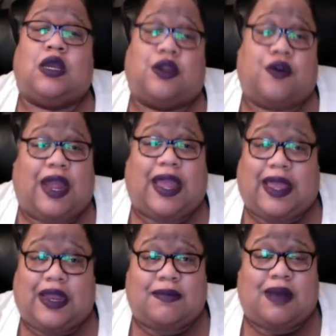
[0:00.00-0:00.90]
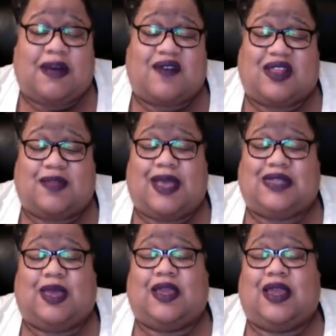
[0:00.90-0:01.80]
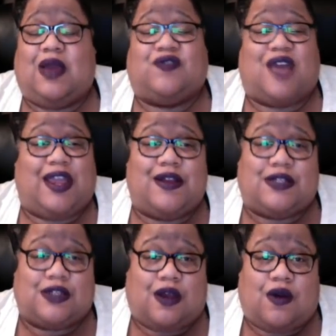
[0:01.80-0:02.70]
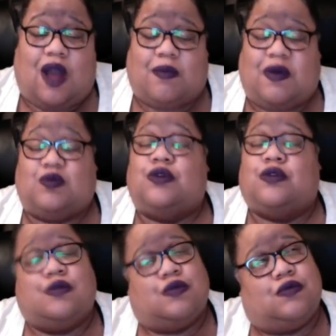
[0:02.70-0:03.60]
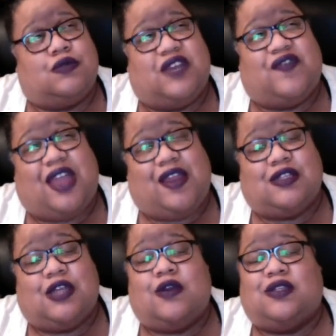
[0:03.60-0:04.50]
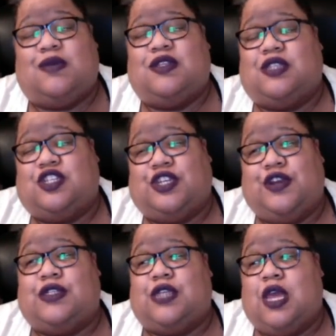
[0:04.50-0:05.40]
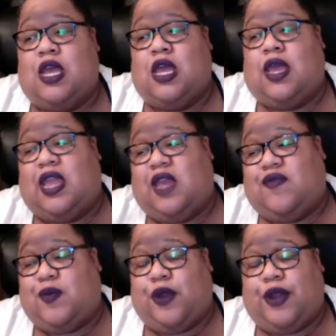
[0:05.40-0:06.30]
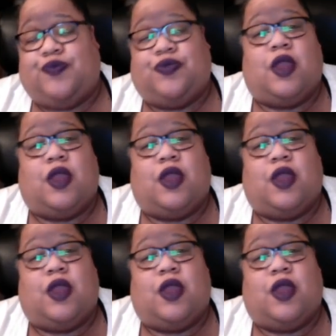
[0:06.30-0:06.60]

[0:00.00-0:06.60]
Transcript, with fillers: crying about my father passed away and that was five years ago. Almost well, yeah, five years ago, because it'll be six years in February.